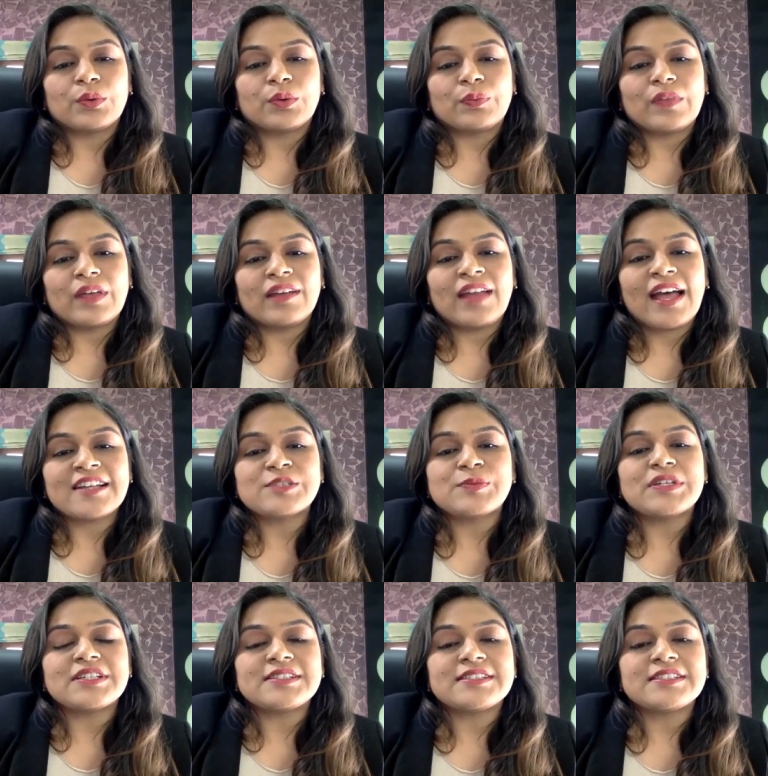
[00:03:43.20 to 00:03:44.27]
There has
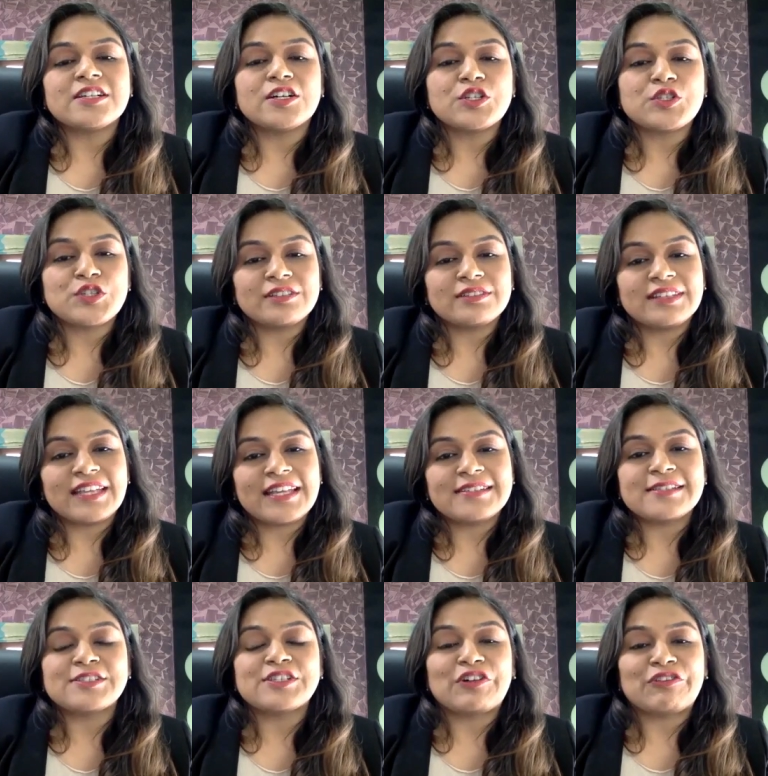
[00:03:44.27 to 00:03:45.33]
been a surge in
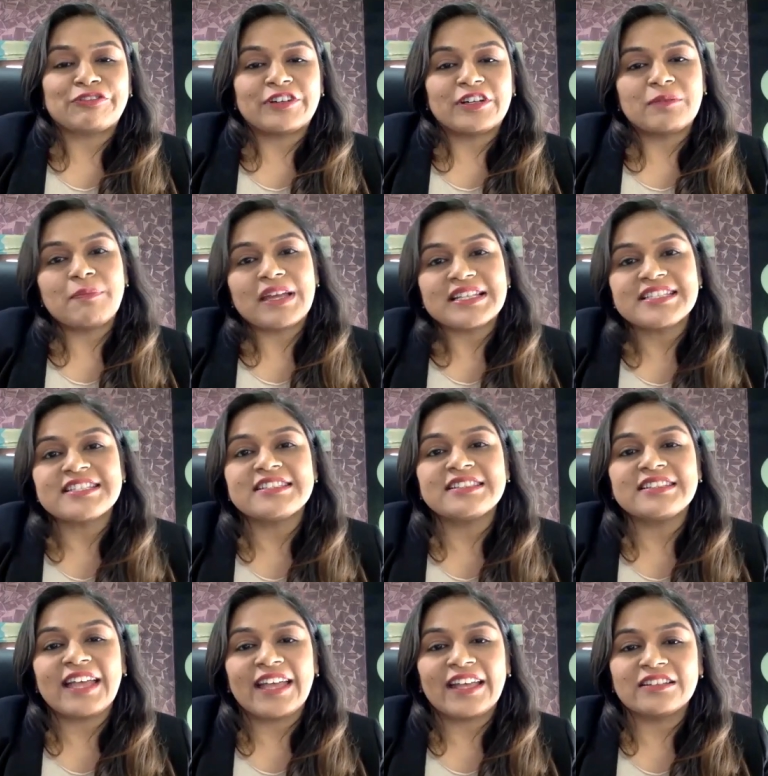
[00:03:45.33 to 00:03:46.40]
cases of mental
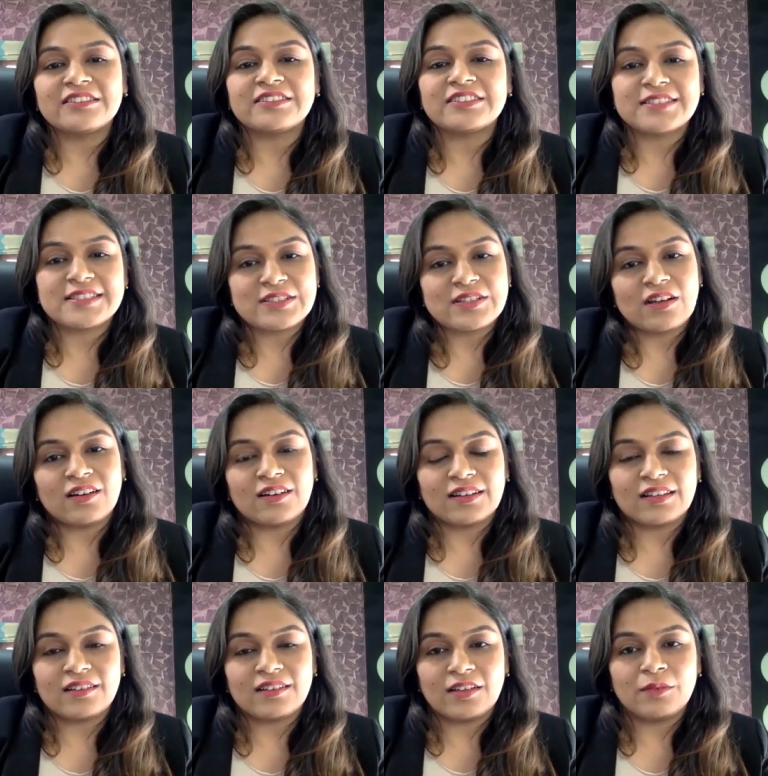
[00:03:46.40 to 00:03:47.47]
health,
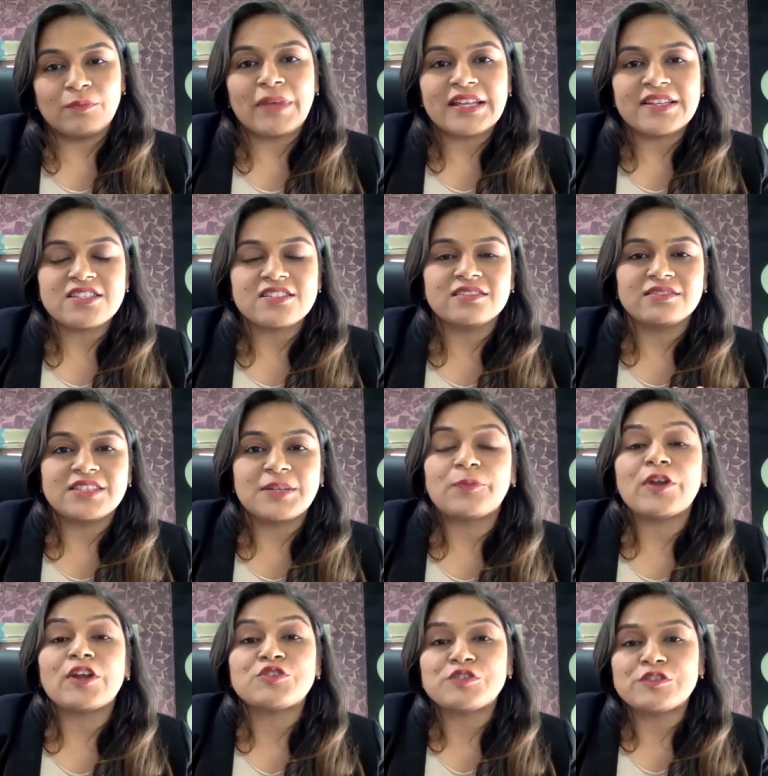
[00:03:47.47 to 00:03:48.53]
mental
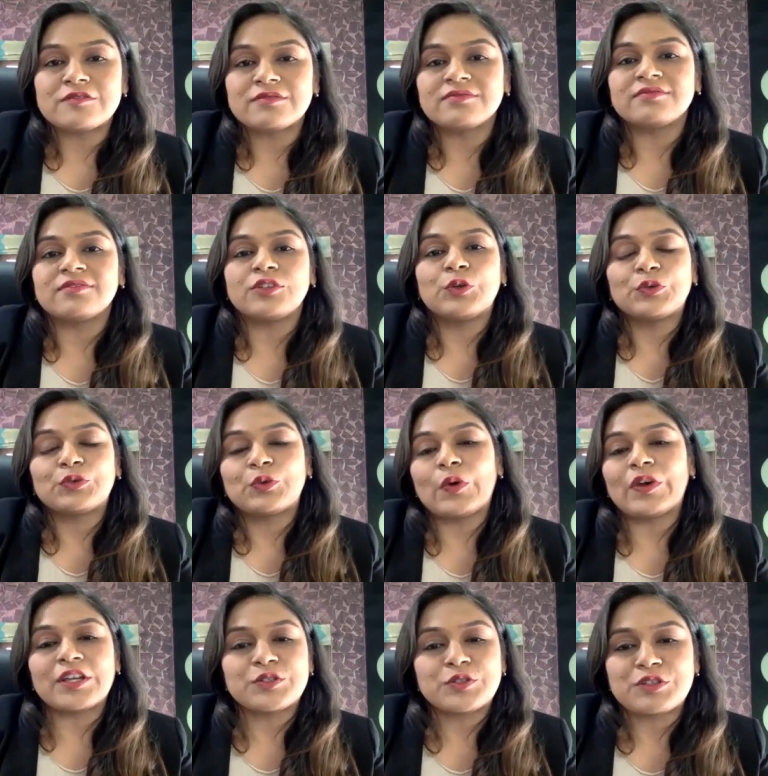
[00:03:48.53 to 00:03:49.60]
depression, youth
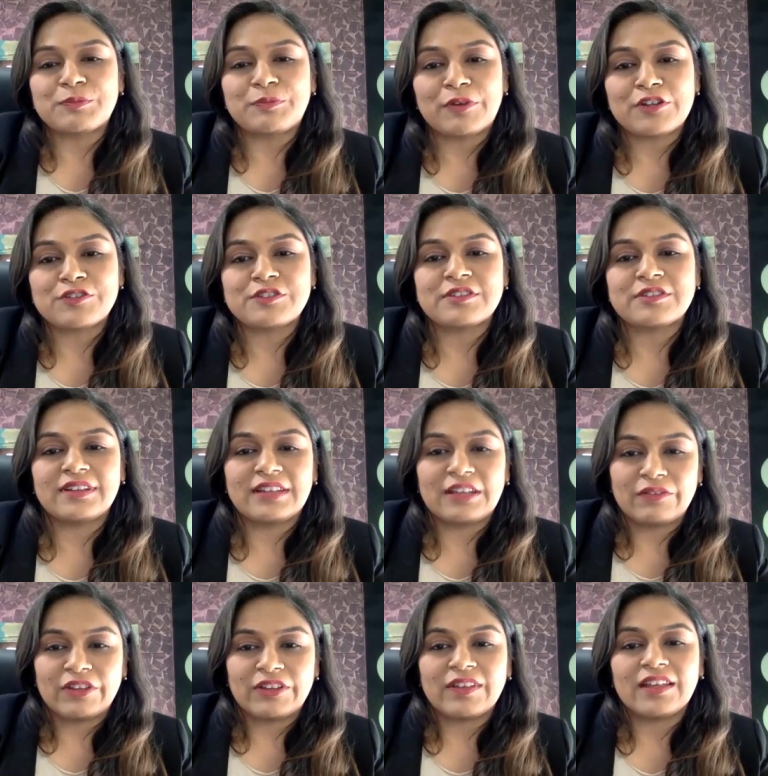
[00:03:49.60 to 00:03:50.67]
going into depression and
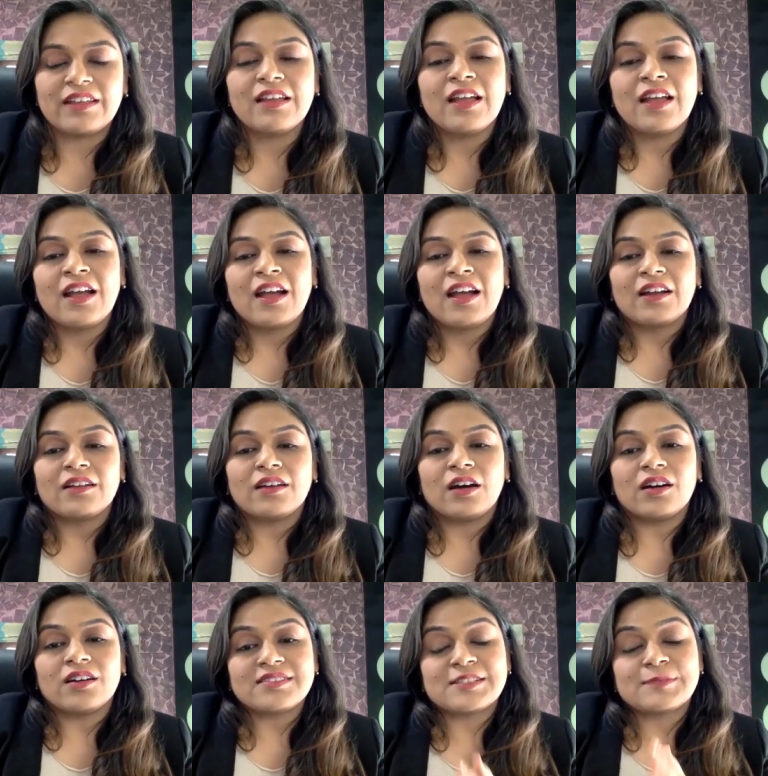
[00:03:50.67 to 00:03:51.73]
everything,
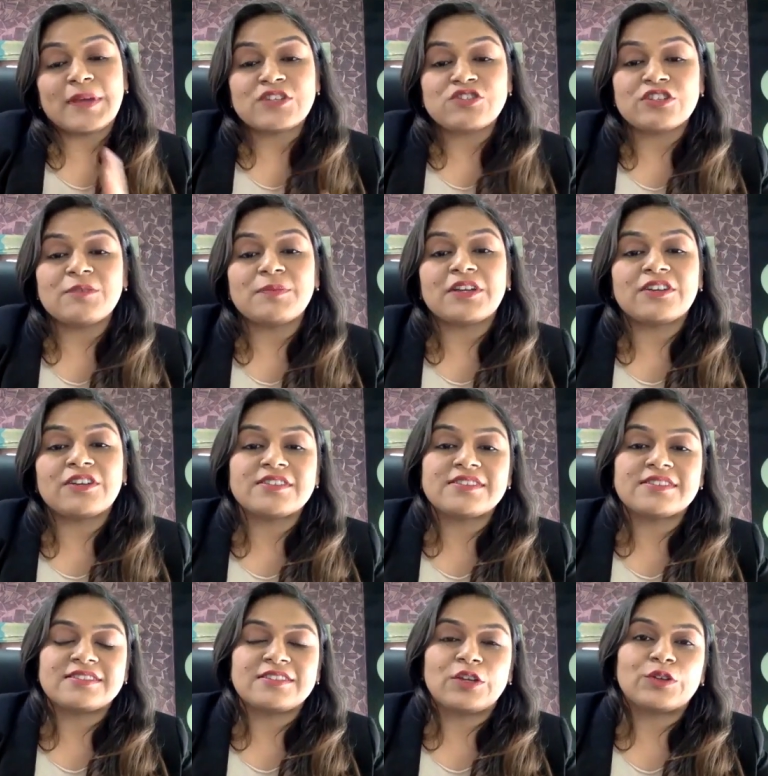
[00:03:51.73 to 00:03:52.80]
especially
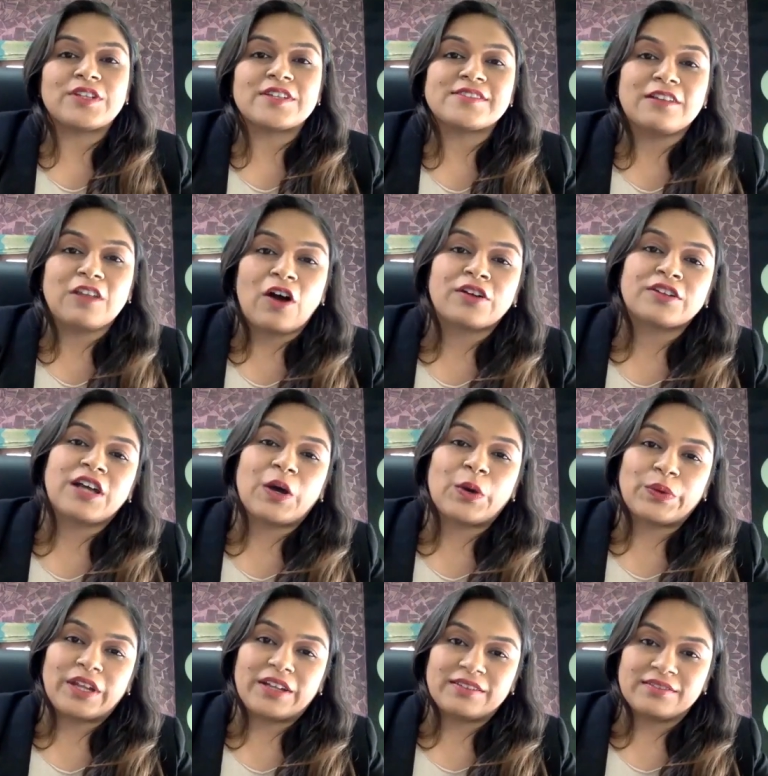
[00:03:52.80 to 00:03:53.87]
because, there's a
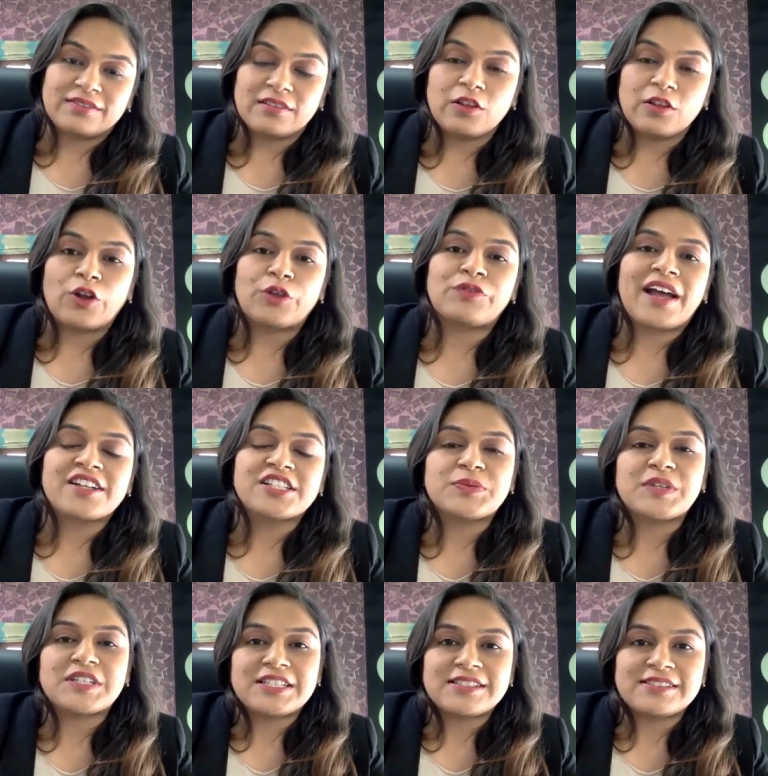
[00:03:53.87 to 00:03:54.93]
lockdown and a lot of
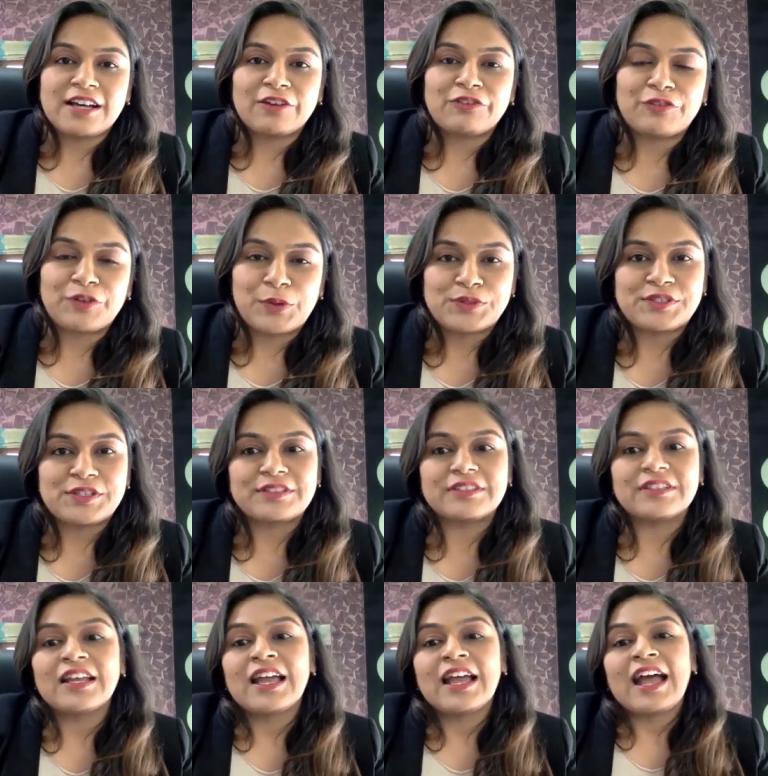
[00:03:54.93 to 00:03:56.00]
activities are frozen.